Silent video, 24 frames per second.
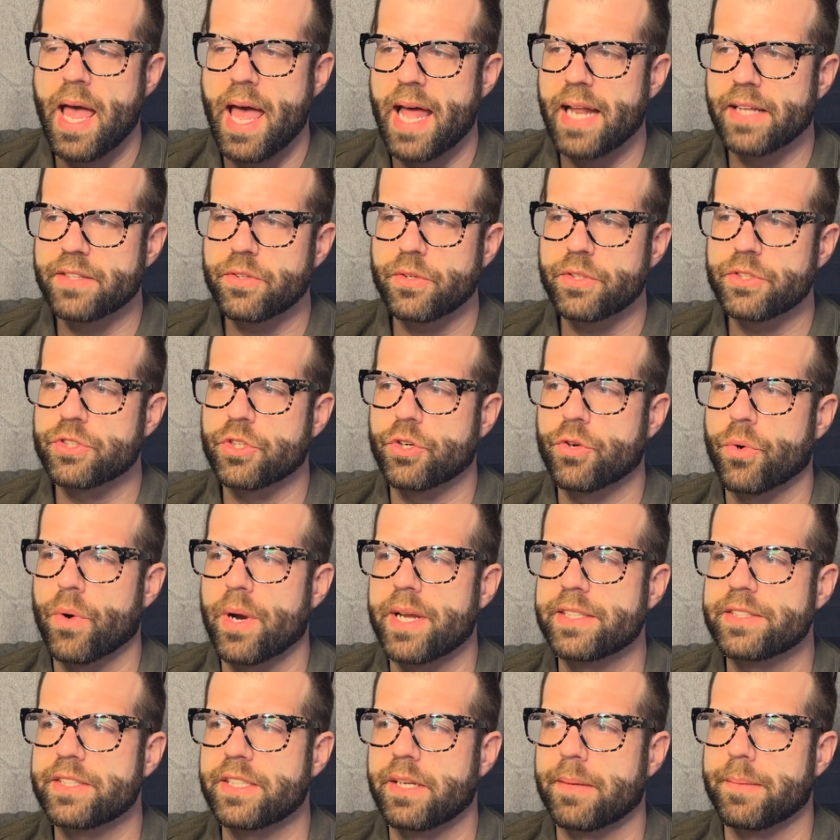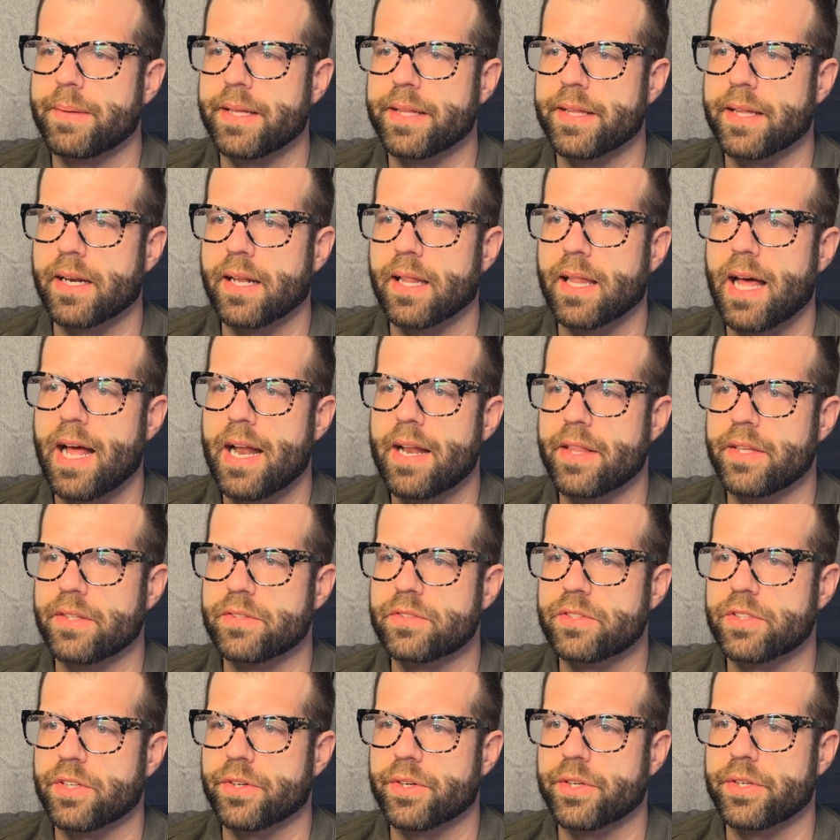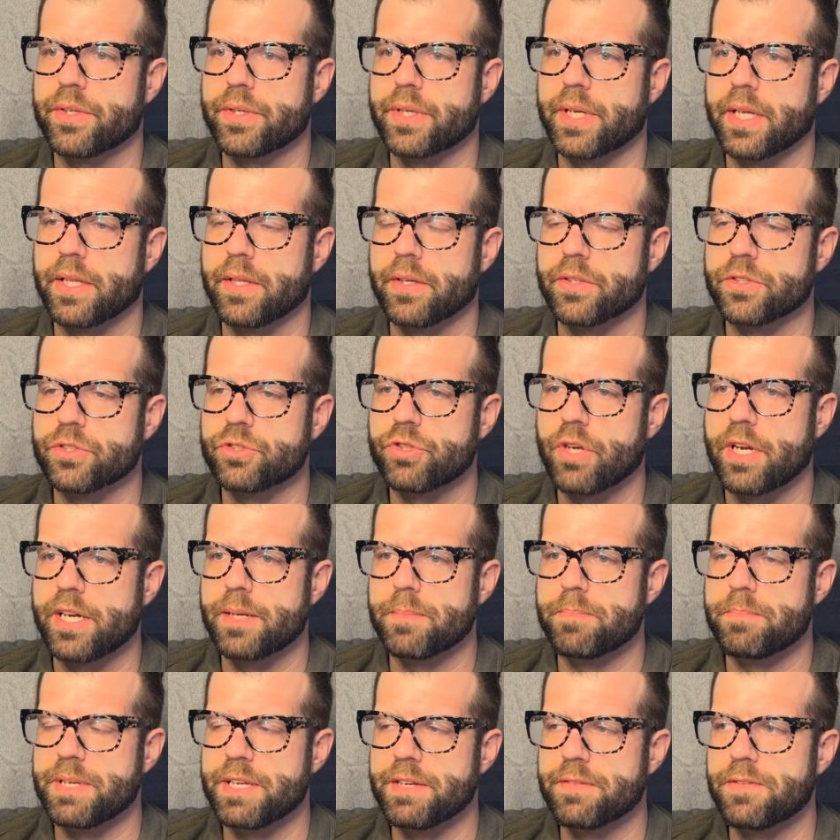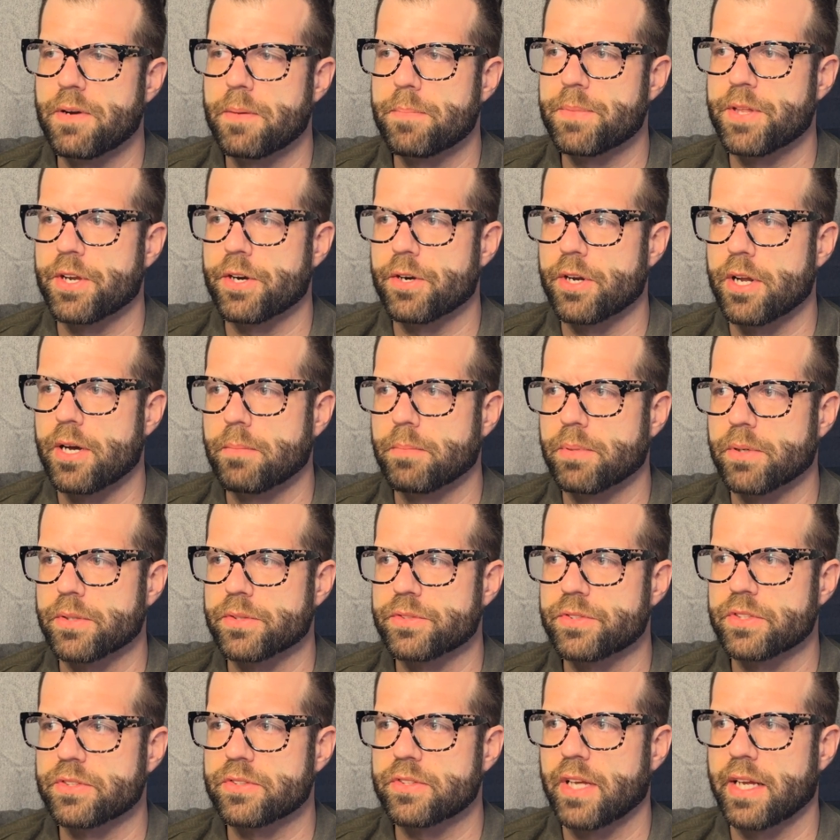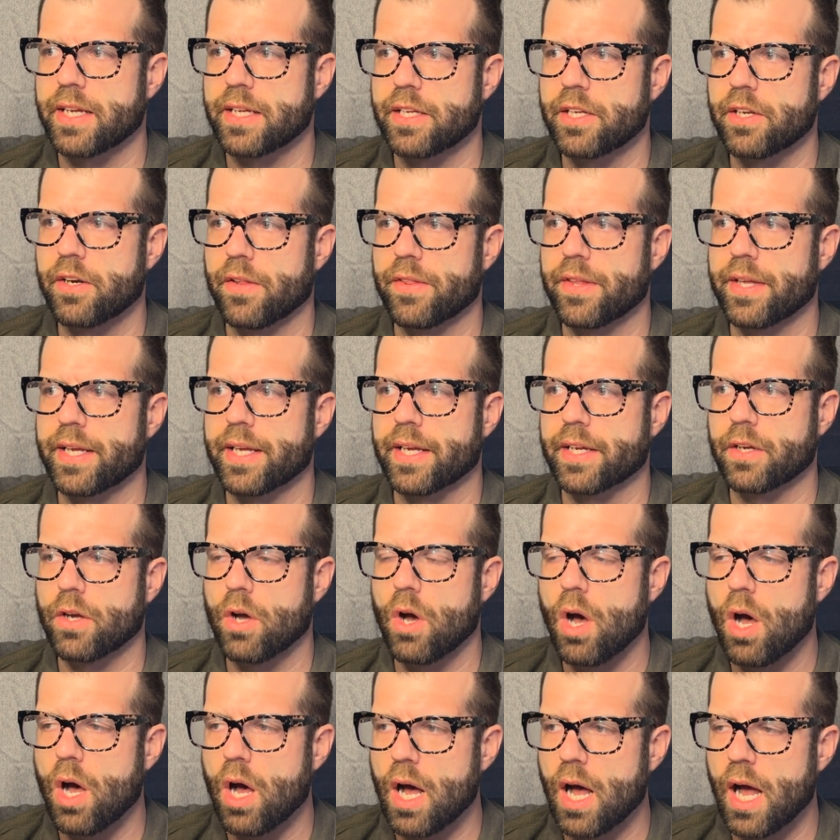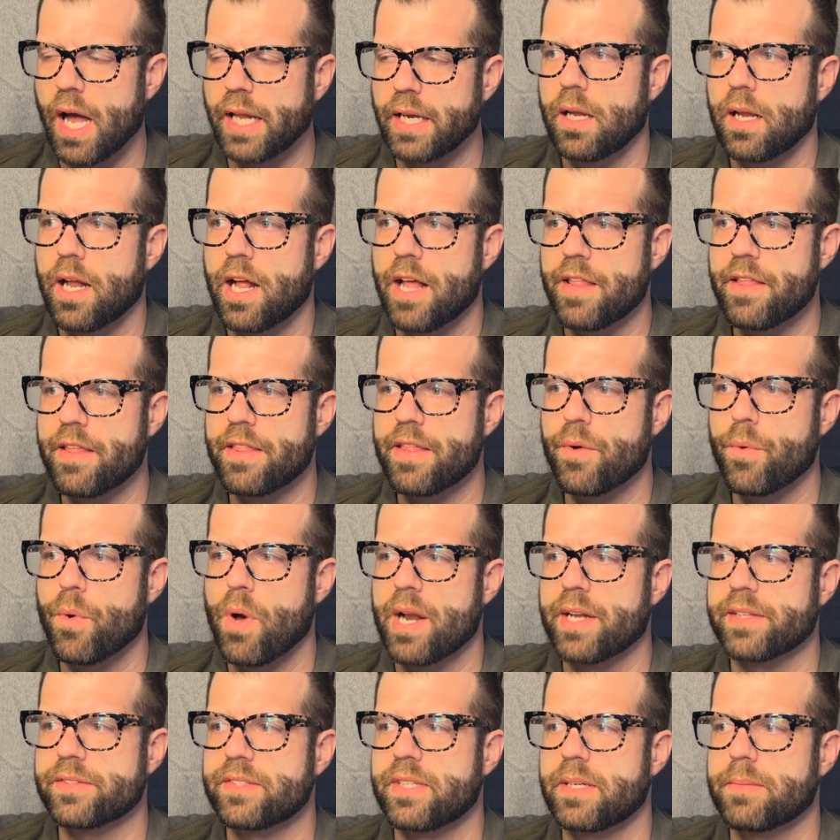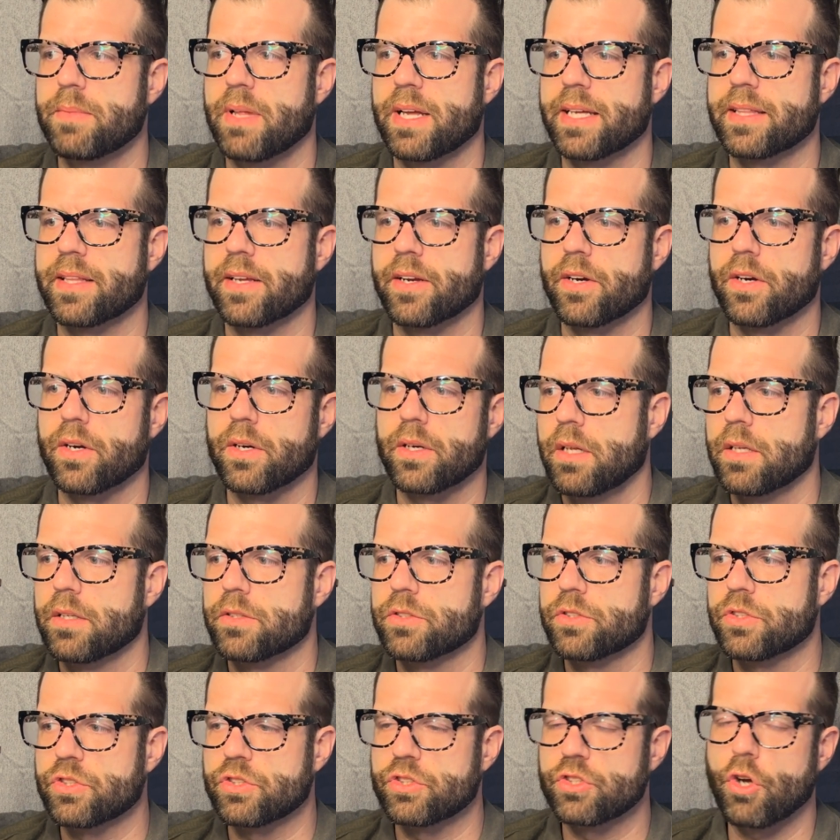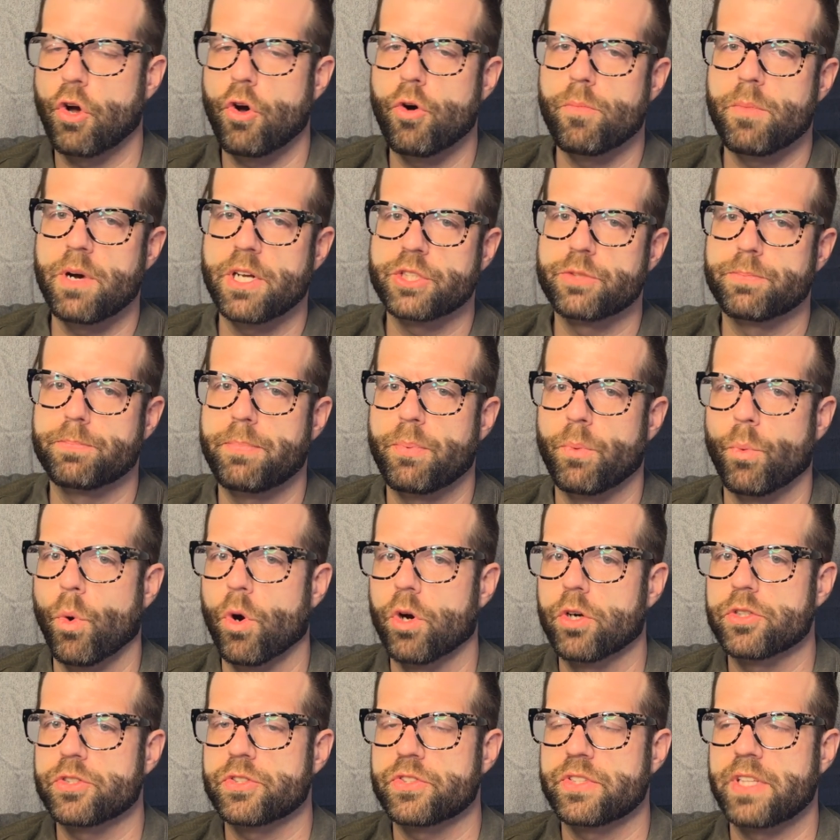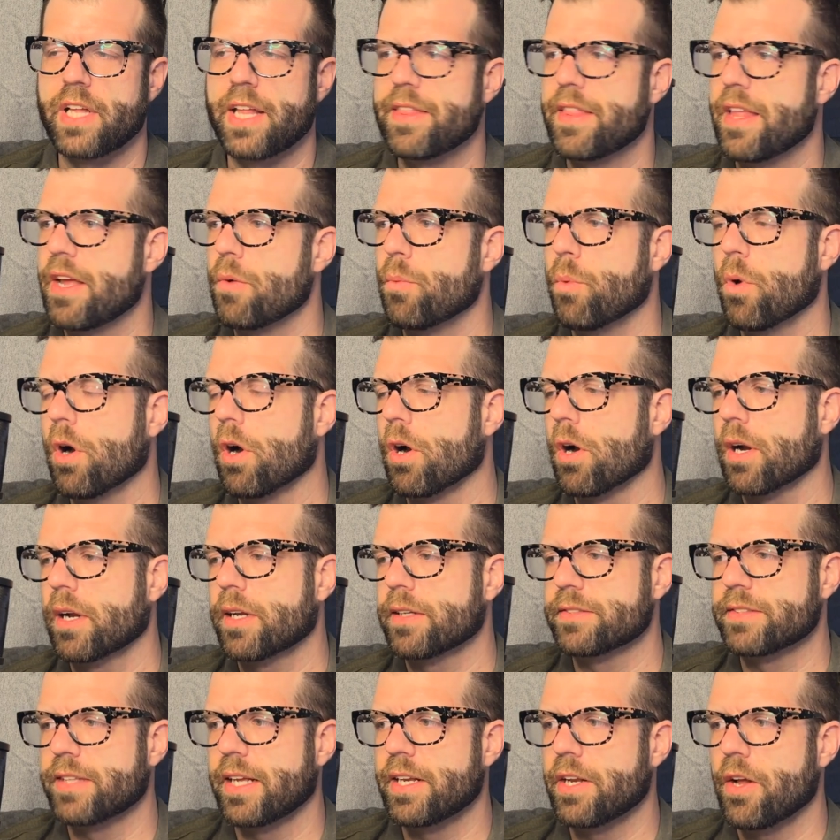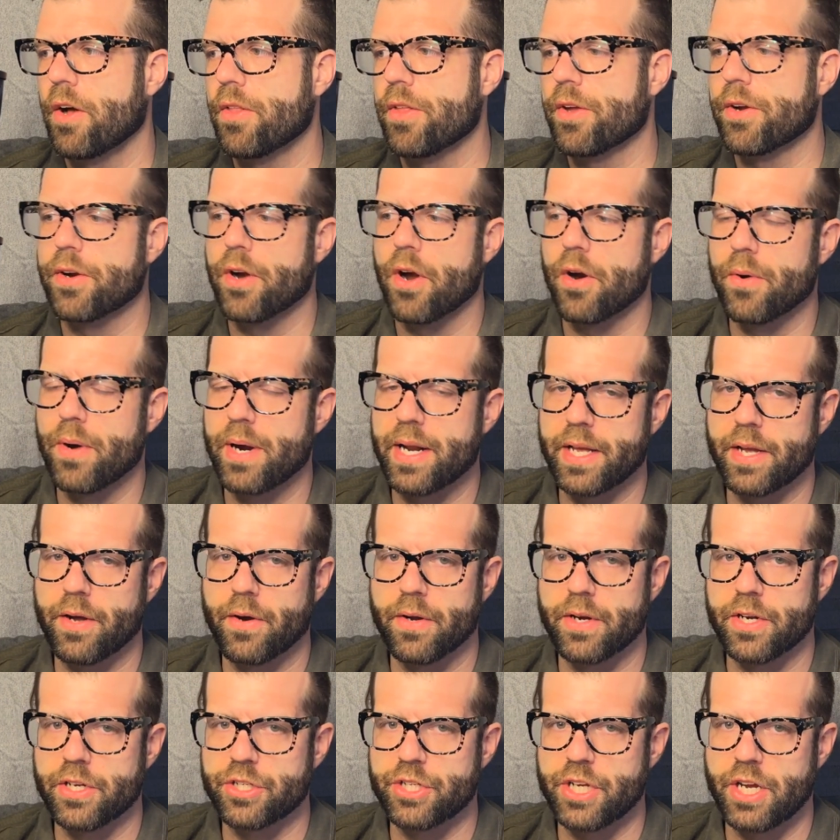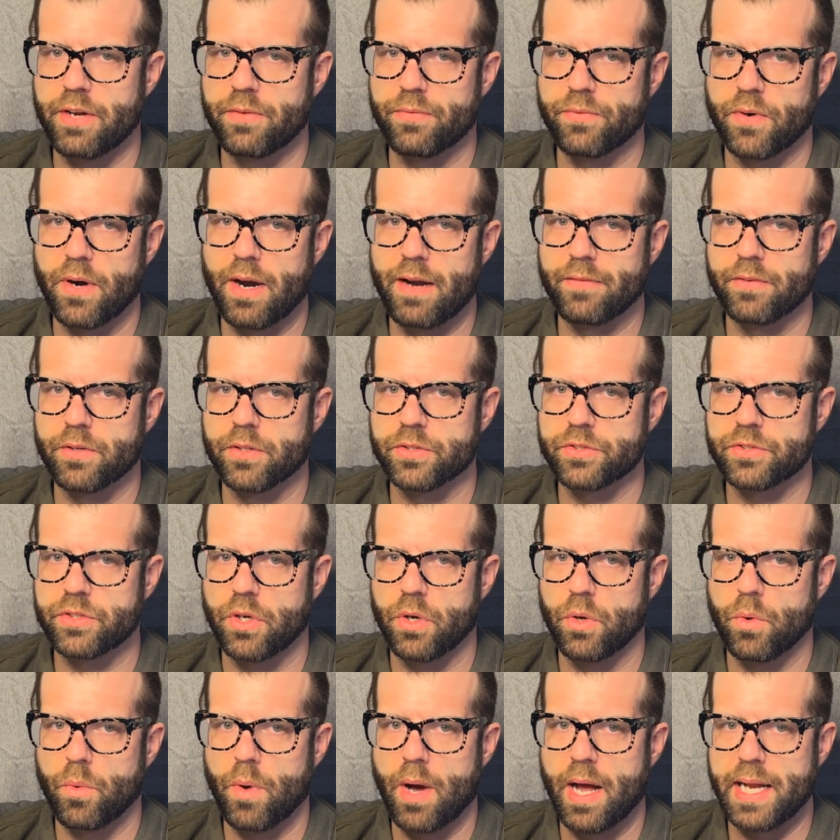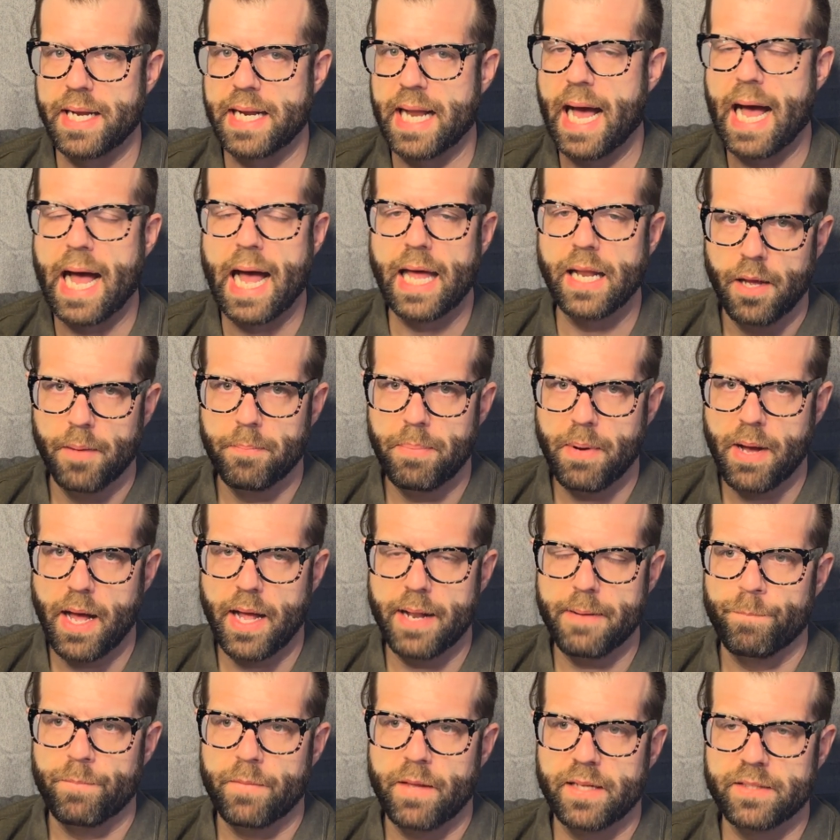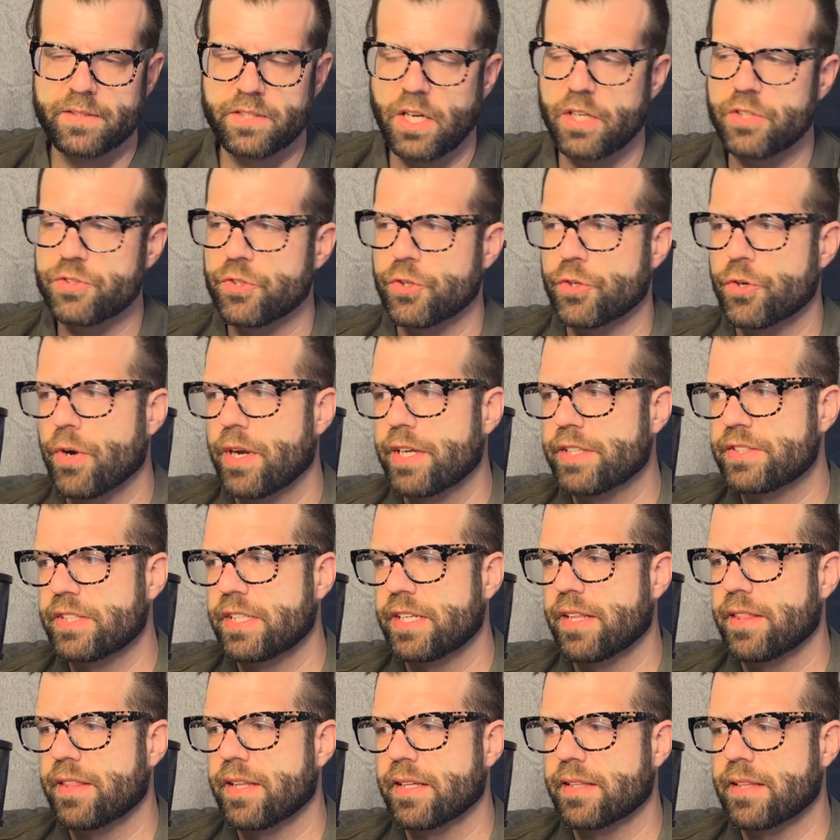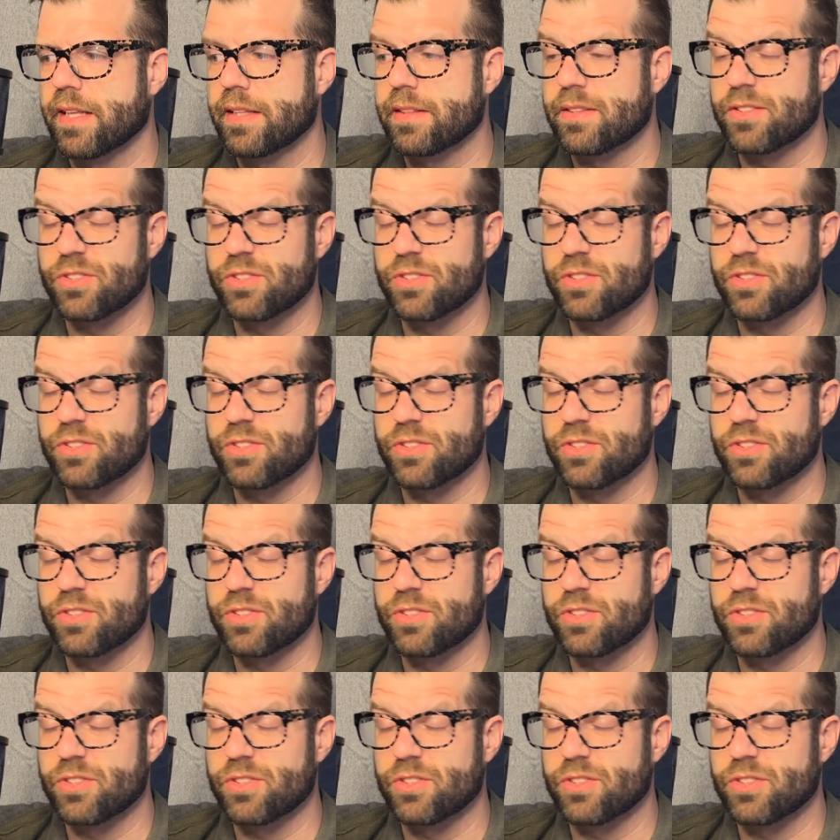And it's always crazy to me that a lot of these serial killers try to beef up their numbers. It's like, they get caught and then they want to seem like they're so much worse than they were because they know they're already going to jail forever, so why not? But it's also crazy to think that